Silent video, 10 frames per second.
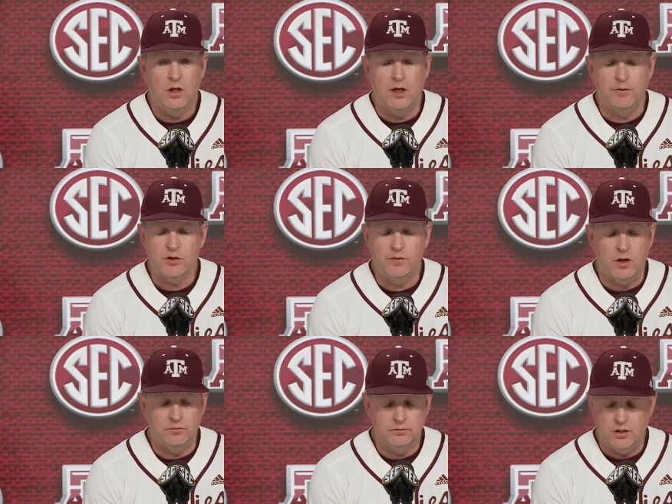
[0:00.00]
First of
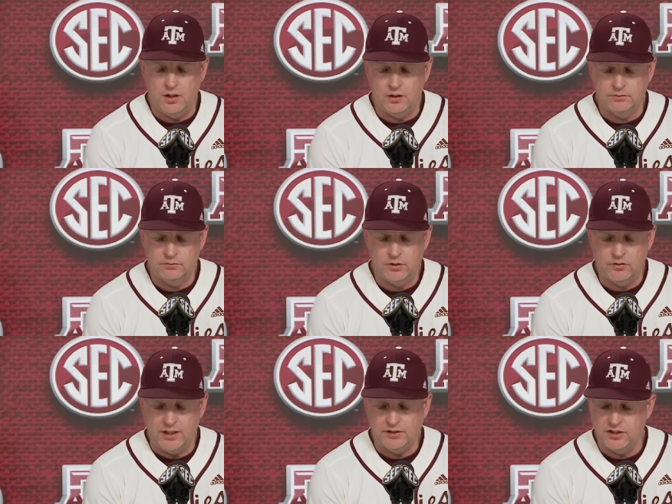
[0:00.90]
all,
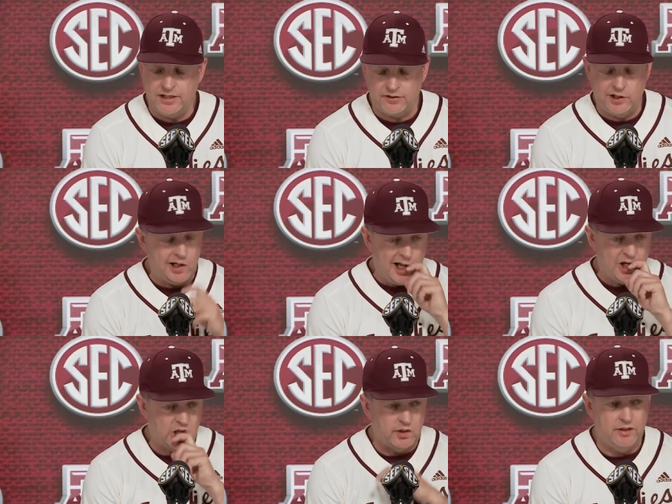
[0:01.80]
congratulate South Carolina
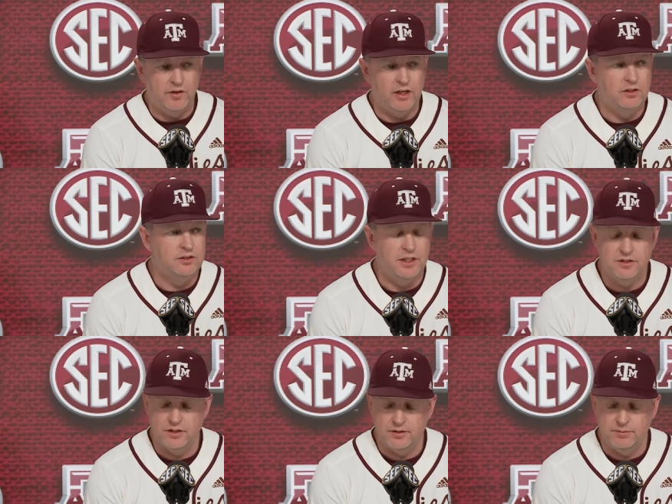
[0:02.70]
on a great regular
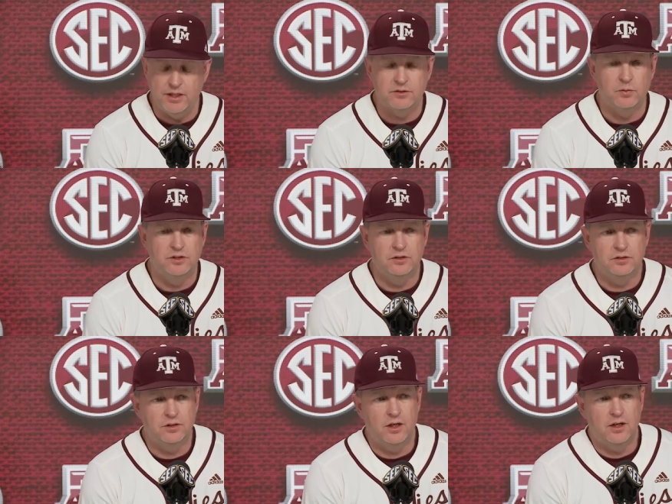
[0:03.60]
season and best
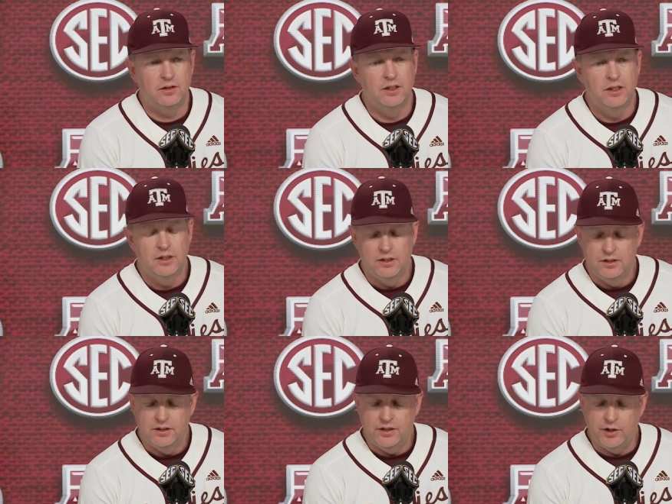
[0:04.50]
wishes
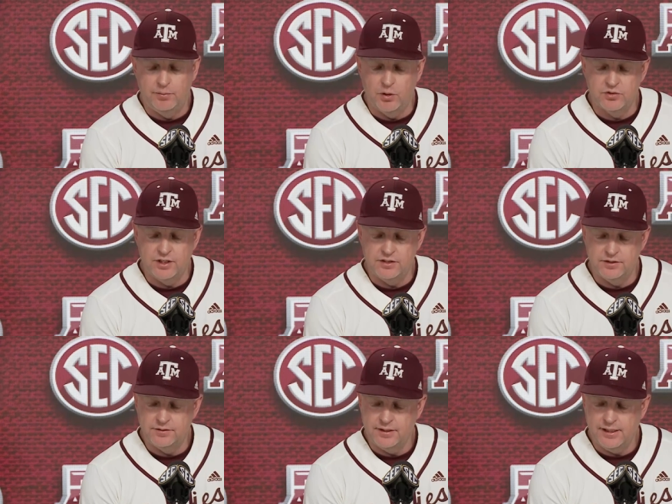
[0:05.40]
in their
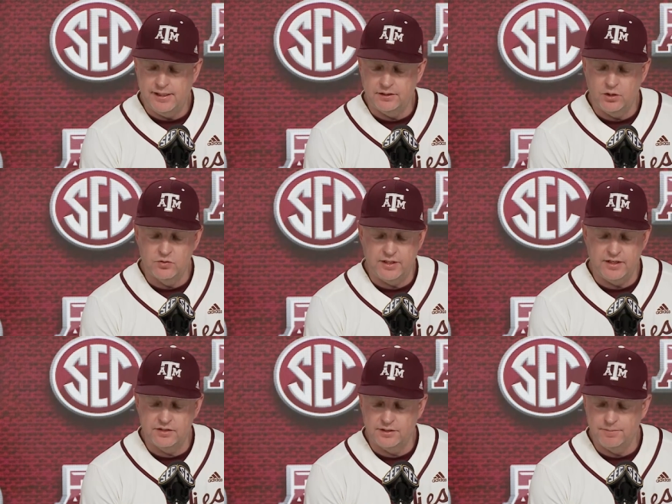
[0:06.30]
postseason. Coach
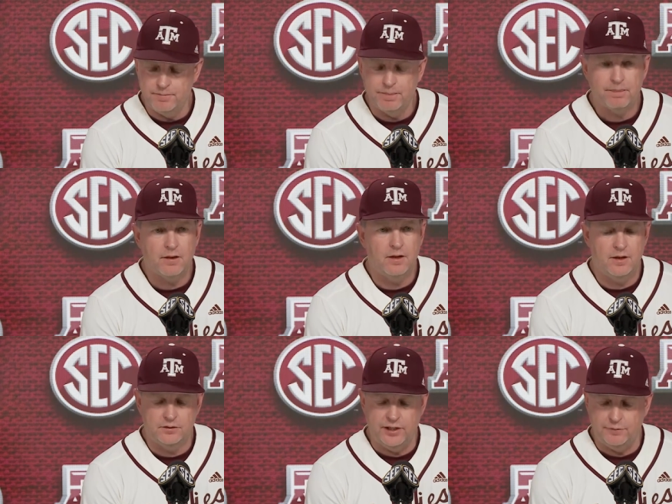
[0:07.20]
Kingston,
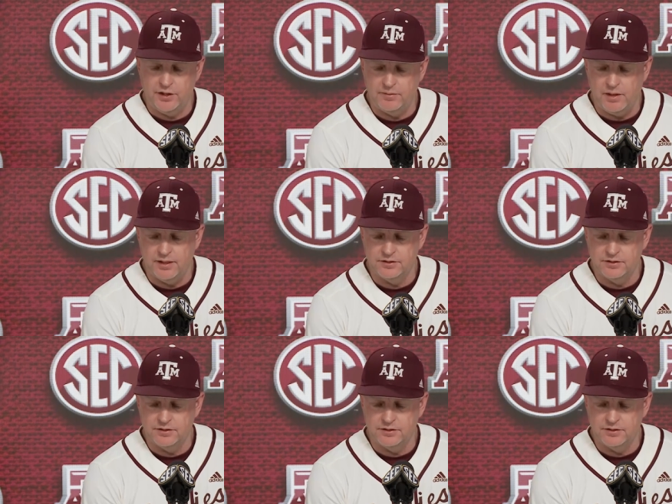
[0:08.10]
a great friend of mine.